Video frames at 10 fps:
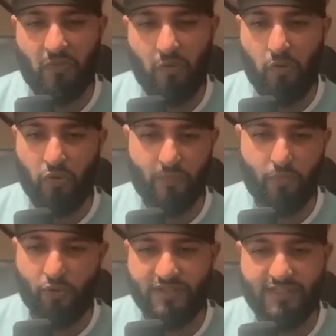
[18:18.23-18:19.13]
all the
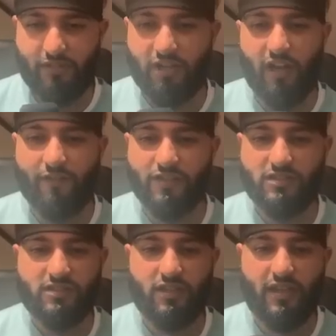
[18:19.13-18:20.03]
points that are covered
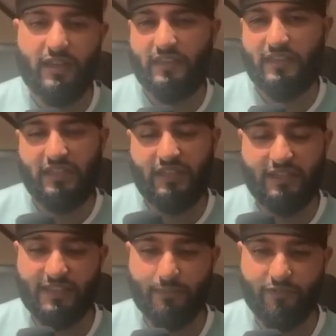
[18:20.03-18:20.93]
in the
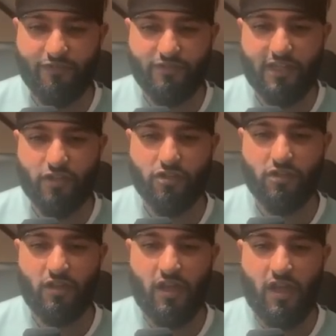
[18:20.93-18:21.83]
team review
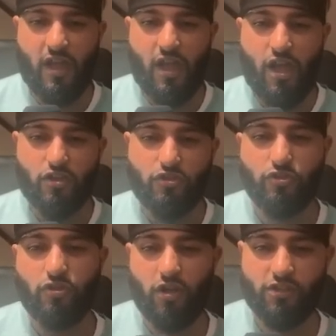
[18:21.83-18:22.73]
section.
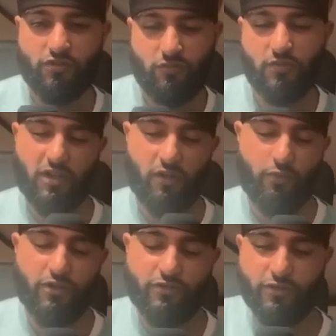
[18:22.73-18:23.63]
Newcastle,
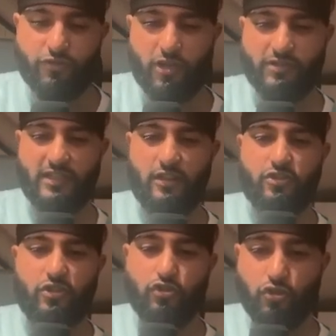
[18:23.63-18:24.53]
we'll go do Chelsea
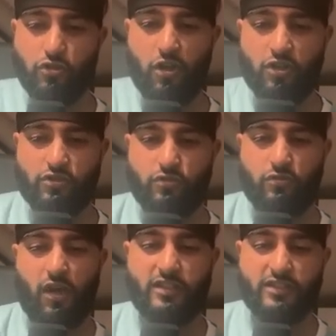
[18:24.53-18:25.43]
last.
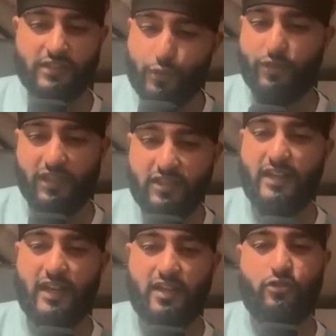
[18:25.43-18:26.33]
Newcastle, I still think they
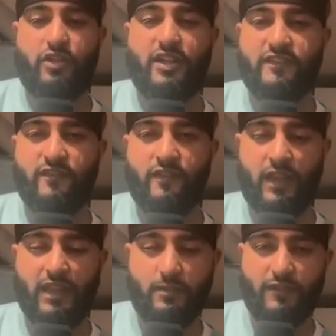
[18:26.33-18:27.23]
lack a creative
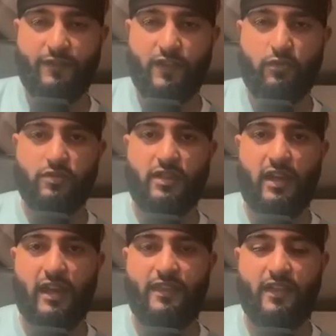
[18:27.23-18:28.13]
field.
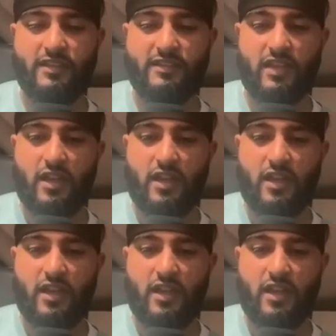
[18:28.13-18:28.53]
Thus,